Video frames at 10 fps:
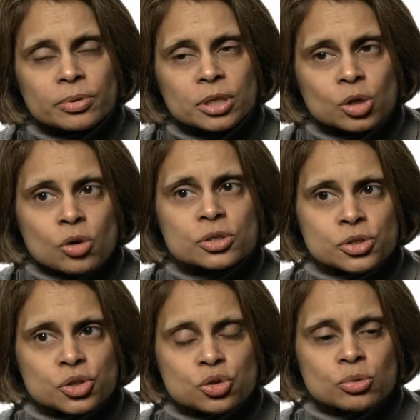the
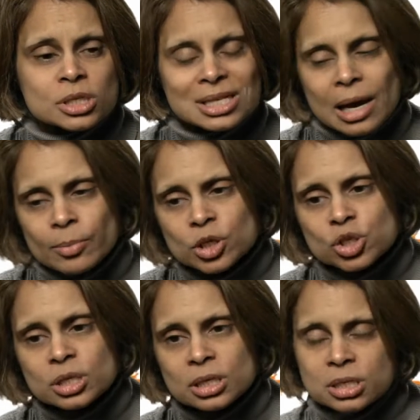doctors to
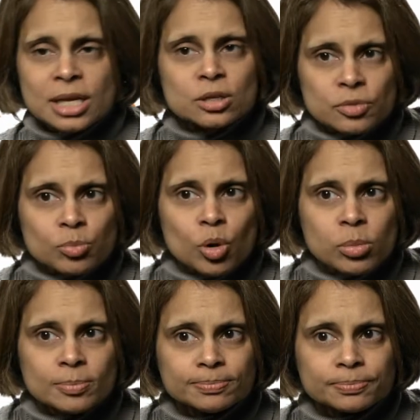establish the extent of the problem.